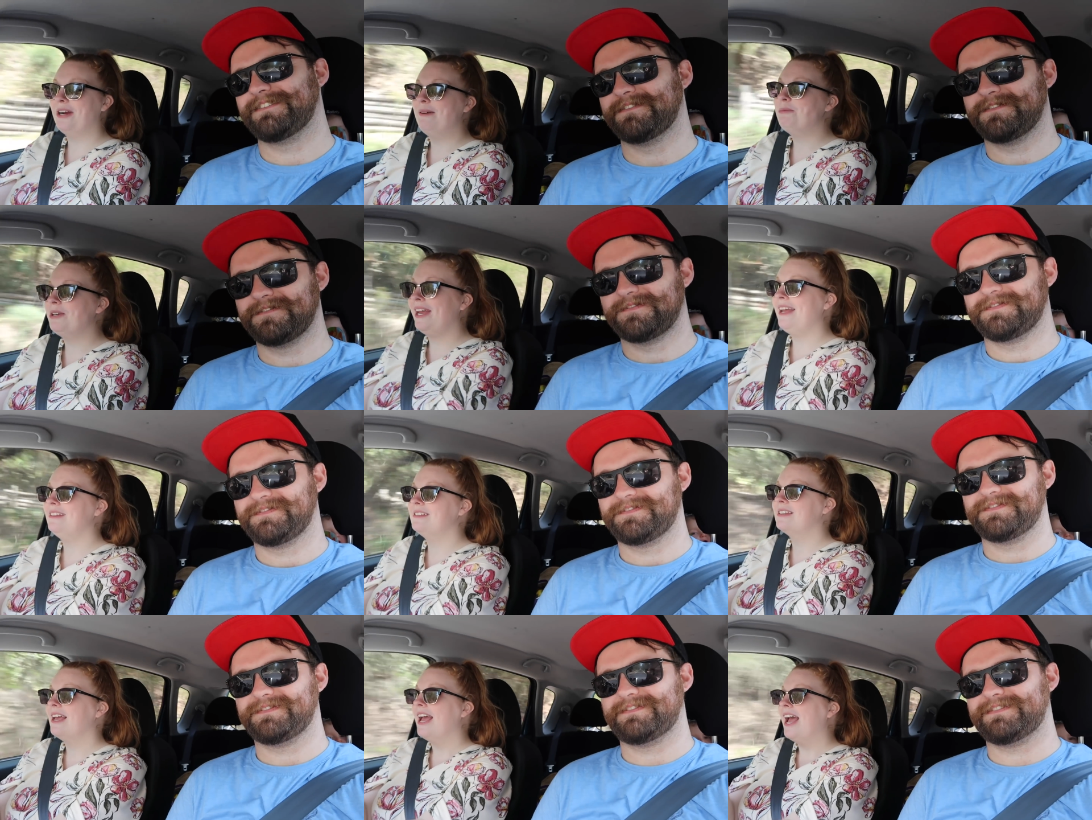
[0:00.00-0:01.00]
Speaker 1: scrambled
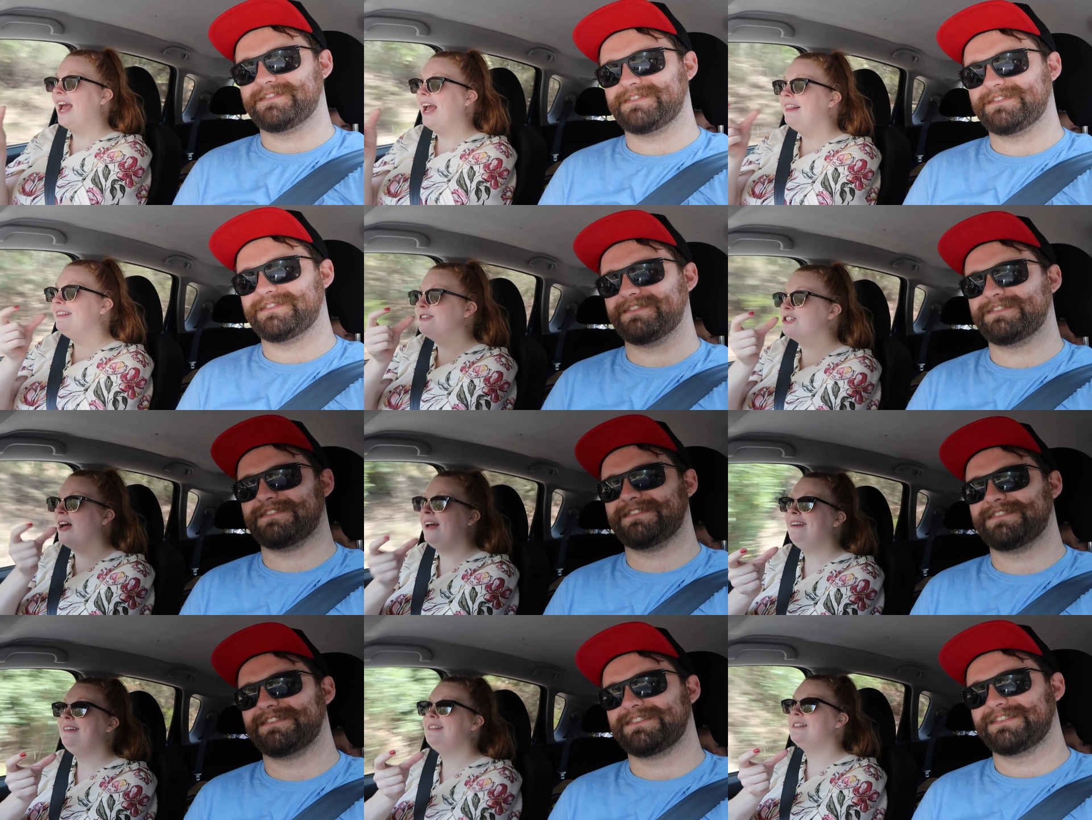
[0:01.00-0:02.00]
eggs and the
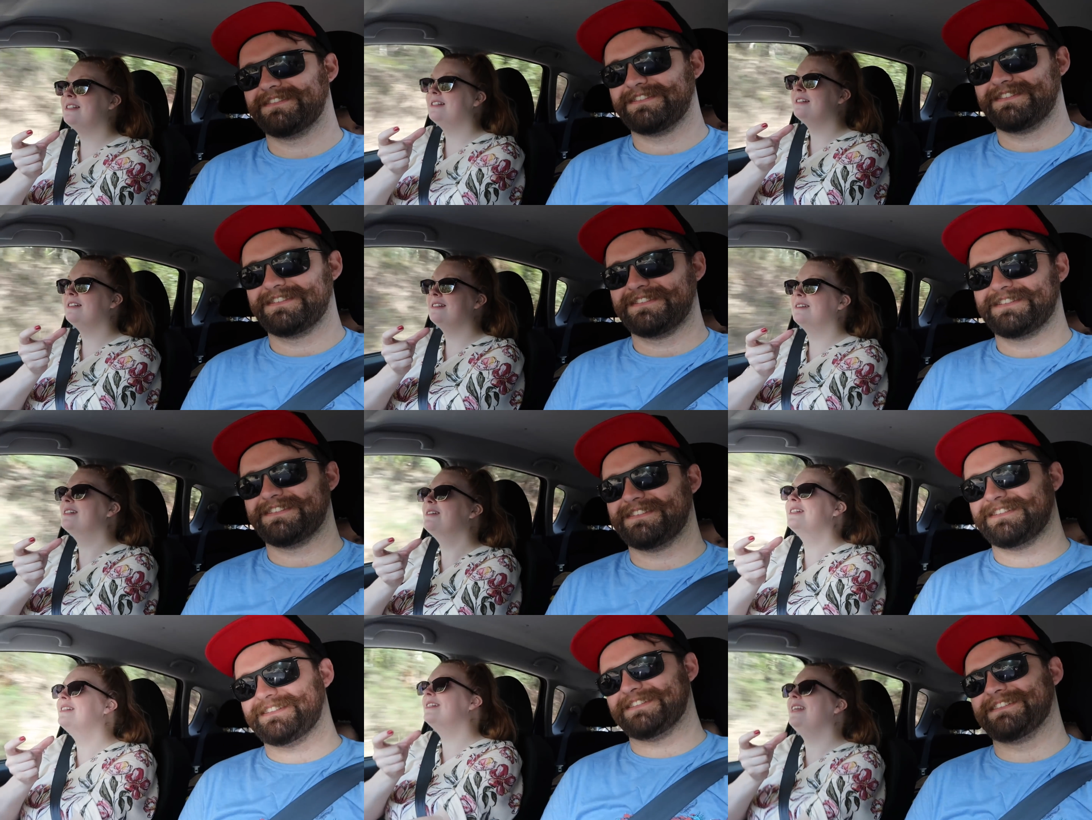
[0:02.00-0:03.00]
tiniest
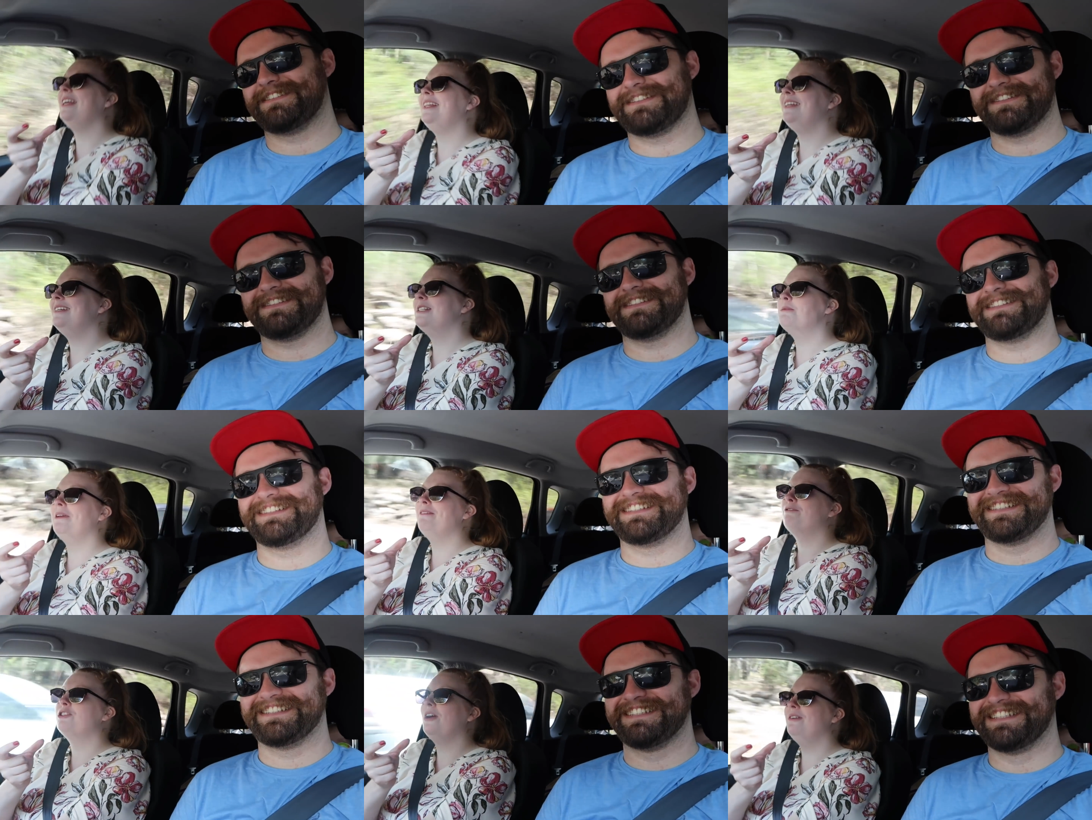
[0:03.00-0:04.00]
teeniest
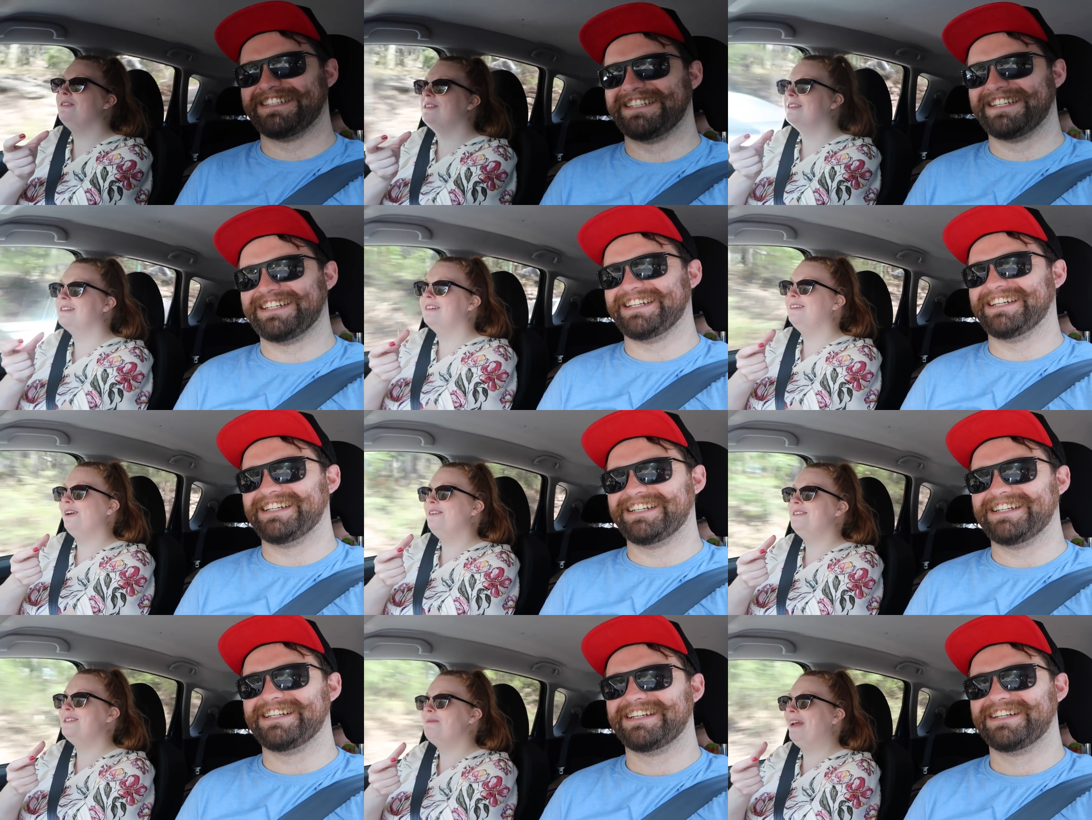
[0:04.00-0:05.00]
bit of toast
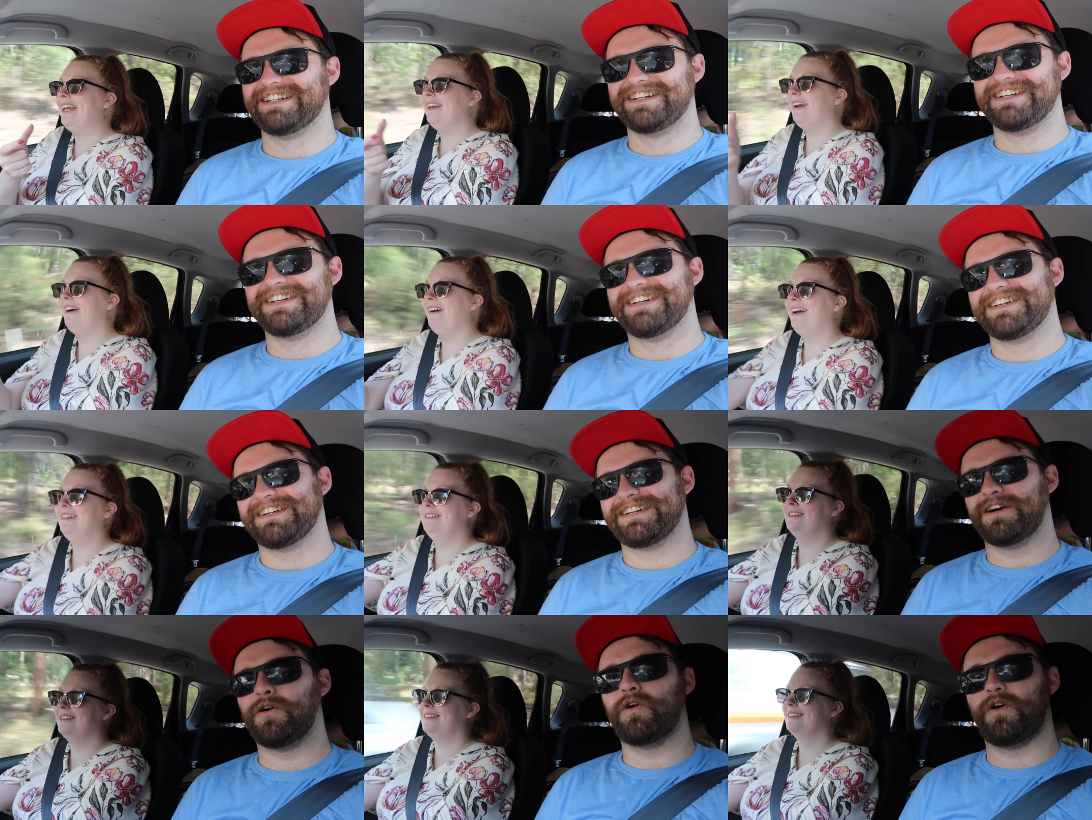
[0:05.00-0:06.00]
known to
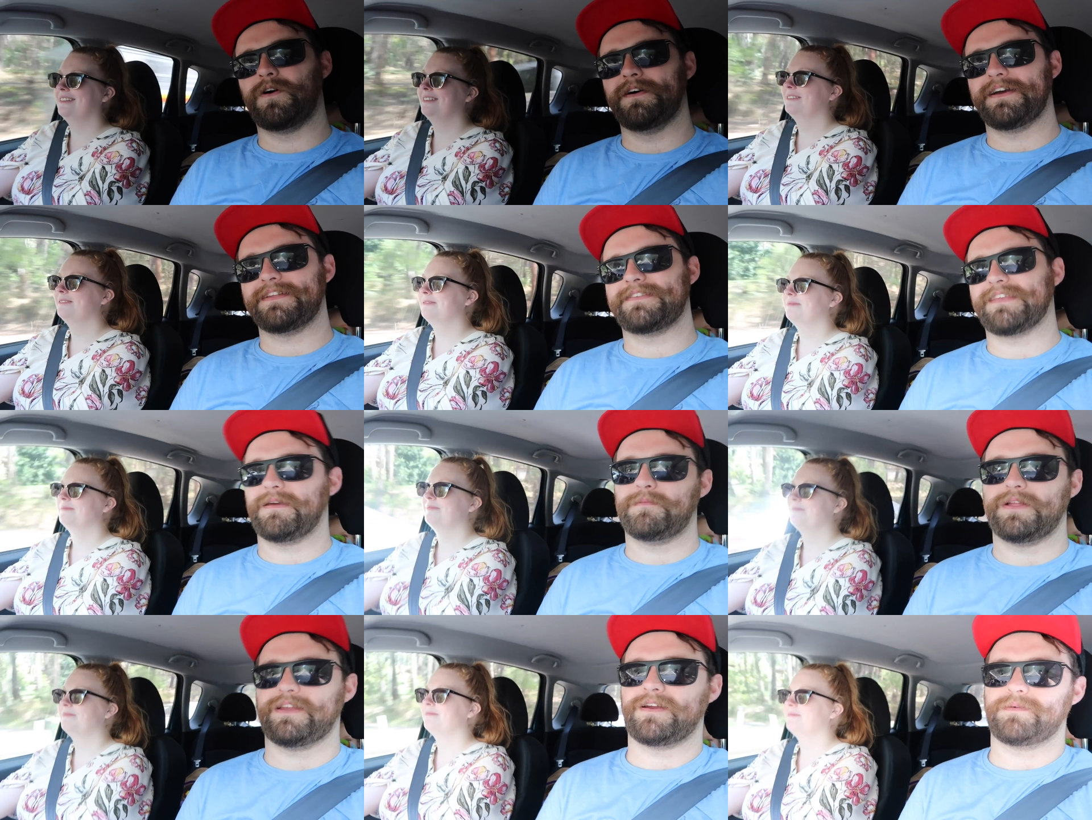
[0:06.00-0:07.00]
mankind.
Speaker 2: Or it's the
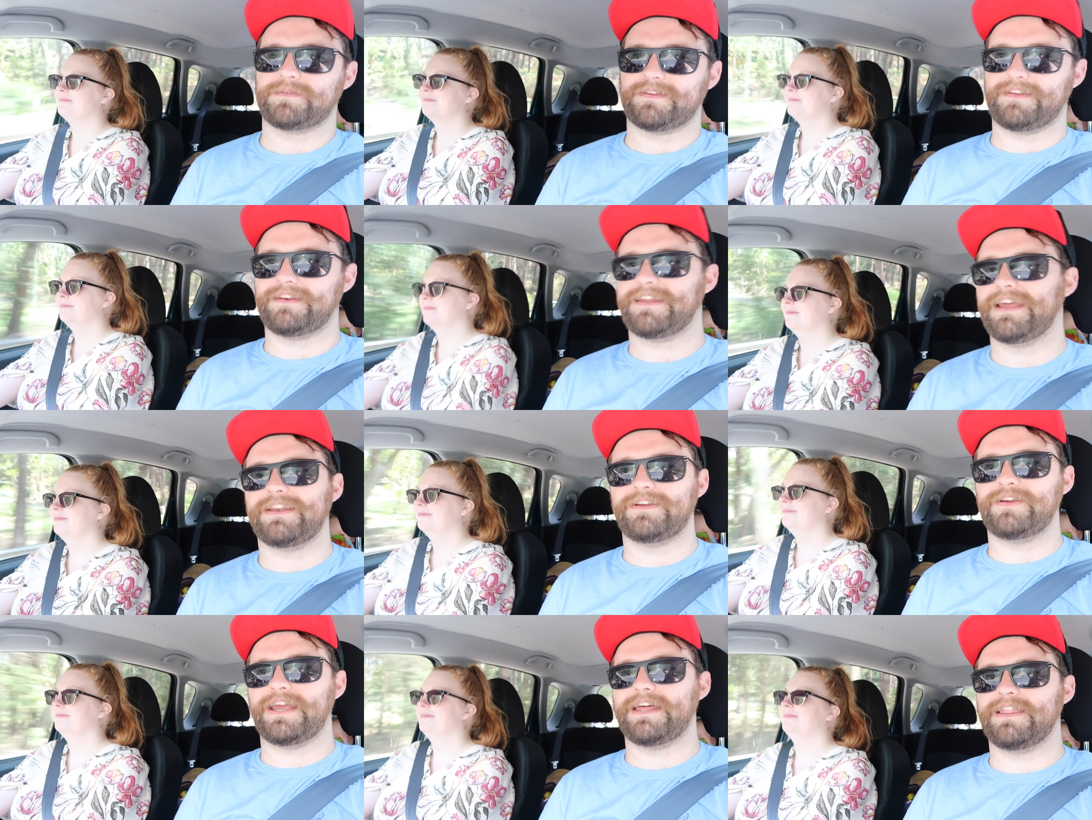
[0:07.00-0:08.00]
complete opposite,
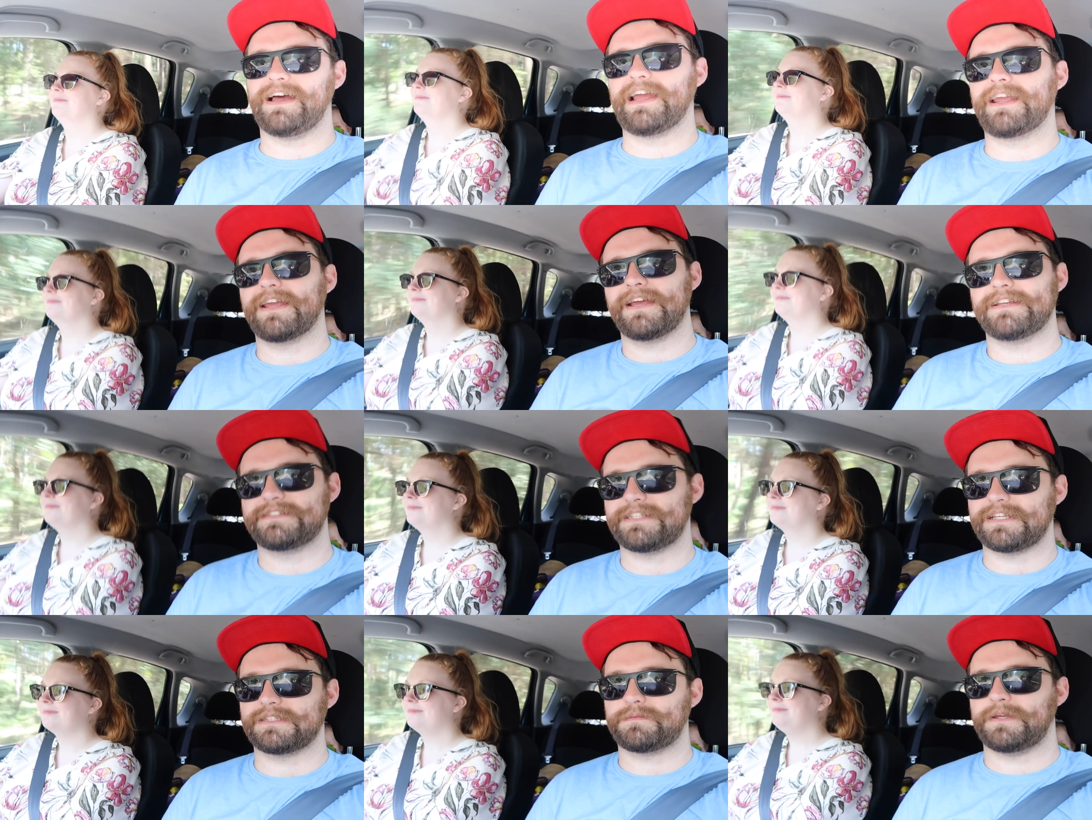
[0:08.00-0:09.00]
and you get like six